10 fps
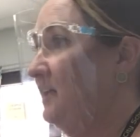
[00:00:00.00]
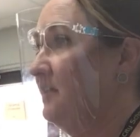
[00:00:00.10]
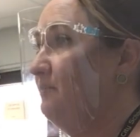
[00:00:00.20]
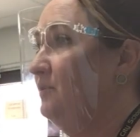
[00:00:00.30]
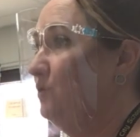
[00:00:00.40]
like
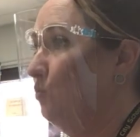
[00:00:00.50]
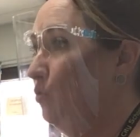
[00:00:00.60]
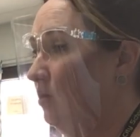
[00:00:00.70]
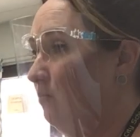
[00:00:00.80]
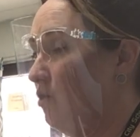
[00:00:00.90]
they put the
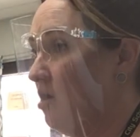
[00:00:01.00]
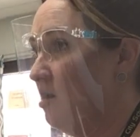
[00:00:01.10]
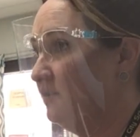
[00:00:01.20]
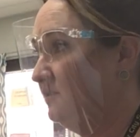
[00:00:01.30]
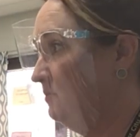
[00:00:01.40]
warm
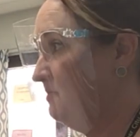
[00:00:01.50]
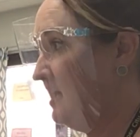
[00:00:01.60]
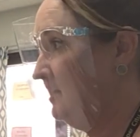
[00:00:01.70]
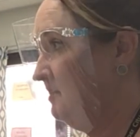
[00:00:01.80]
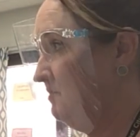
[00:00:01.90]
rocks to
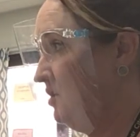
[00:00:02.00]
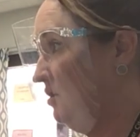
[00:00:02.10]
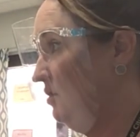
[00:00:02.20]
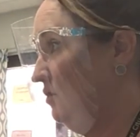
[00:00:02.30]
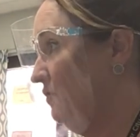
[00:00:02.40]
remind him
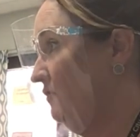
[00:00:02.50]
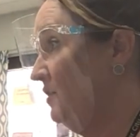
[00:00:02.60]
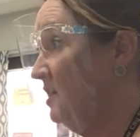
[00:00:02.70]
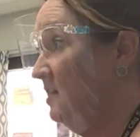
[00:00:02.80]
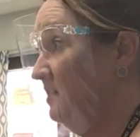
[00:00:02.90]
of
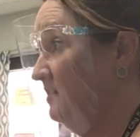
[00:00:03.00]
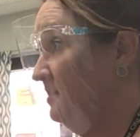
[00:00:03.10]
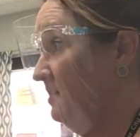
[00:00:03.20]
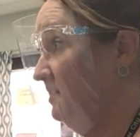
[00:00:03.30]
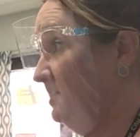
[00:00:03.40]

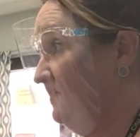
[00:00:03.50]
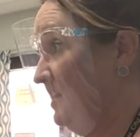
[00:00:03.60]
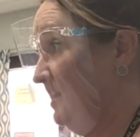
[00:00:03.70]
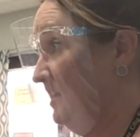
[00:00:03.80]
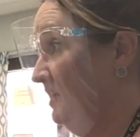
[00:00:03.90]
the
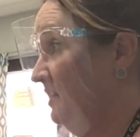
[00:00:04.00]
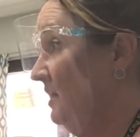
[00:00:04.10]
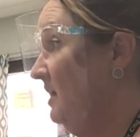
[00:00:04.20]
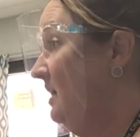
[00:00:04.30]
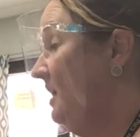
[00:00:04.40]
savannah
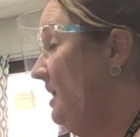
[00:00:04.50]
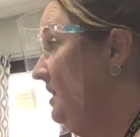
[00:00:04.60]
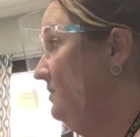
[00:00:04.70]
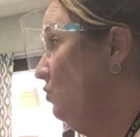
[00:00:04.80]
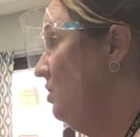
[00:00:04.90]

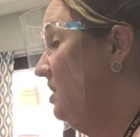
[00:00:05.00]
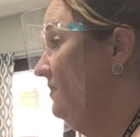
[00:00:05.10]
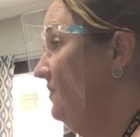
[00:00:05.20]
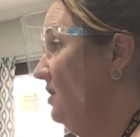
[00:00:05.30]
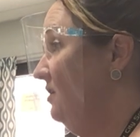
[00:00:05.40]
and the
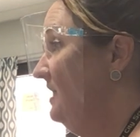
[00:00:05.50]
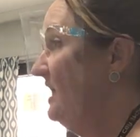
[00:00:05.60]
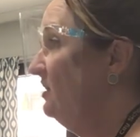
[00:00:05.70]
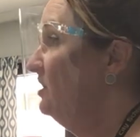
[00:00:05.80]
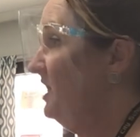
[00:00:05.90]
waterfall,
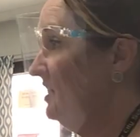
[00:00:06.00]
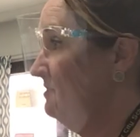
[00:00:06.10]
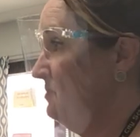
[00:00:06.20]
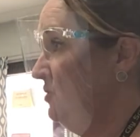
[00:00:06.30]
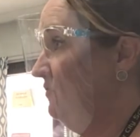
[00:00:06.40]
that created a
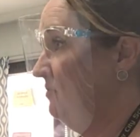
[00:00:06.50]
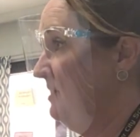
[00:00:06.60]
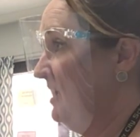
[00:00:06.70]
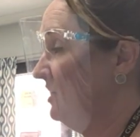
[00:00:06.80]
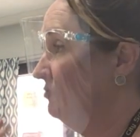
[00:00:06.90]
mood for
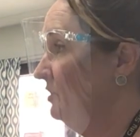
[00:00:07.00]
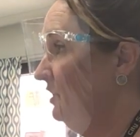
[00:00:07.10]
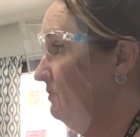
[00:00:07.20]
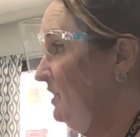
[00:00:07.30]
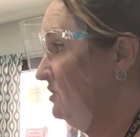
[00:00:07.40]
me. I could
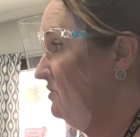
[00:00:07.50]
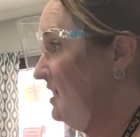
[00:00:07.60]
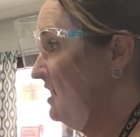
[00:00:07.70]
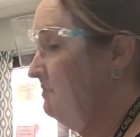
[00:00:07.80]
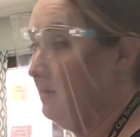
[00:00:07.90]
really picture
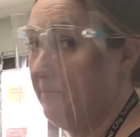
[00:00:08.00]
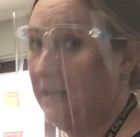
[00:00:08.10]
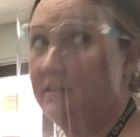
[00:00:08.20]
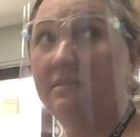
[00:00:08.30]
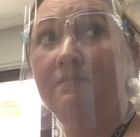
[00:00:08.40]
that in my
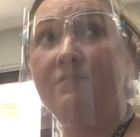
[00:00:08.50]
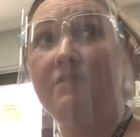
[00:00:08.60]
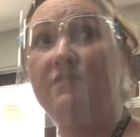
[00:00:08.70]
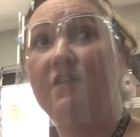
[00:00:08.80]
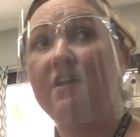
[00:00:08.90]
mind.
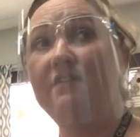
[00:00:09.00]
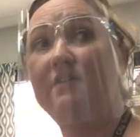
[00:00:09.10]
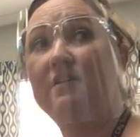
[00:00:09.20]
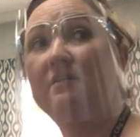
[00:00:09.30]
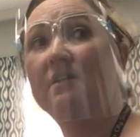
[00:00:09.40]
Very
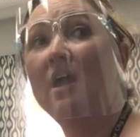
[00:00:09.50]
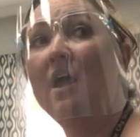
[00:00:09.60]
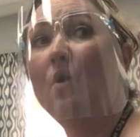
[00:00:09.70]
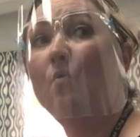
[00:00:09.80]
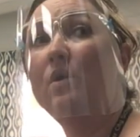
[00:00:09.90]
vivid.
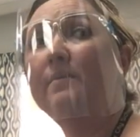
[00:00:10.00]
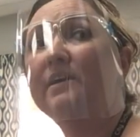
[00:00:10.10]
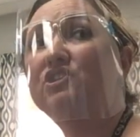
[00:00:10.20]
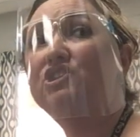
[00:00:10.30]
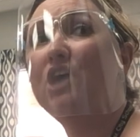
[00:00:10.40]
What
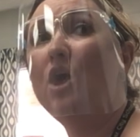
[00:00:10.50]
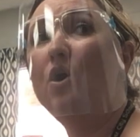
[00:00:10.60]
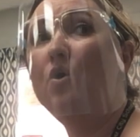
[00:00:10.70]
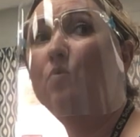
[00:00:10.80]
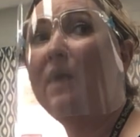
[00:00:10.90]
about
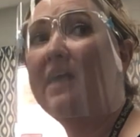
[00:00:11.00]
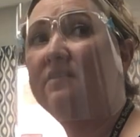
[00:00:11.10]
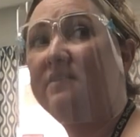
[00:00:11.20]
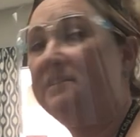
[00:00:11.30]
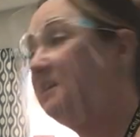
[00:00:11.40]
show
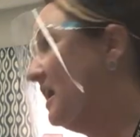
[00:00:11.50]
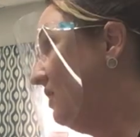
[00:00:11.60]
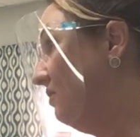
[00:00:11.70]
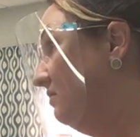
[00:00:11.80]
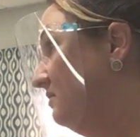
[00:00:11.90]
rather than
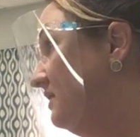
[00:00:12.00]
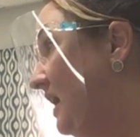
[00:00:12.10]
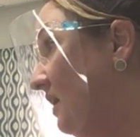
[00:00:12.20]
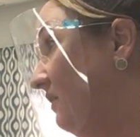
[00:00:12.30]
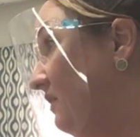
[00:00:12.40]
tell?
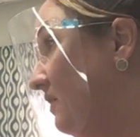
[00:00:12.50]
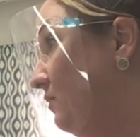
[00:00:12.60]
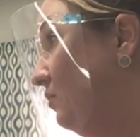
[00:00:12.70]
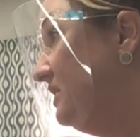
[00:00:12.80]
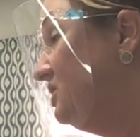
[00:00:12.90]
Now,
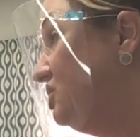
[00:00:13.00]
we did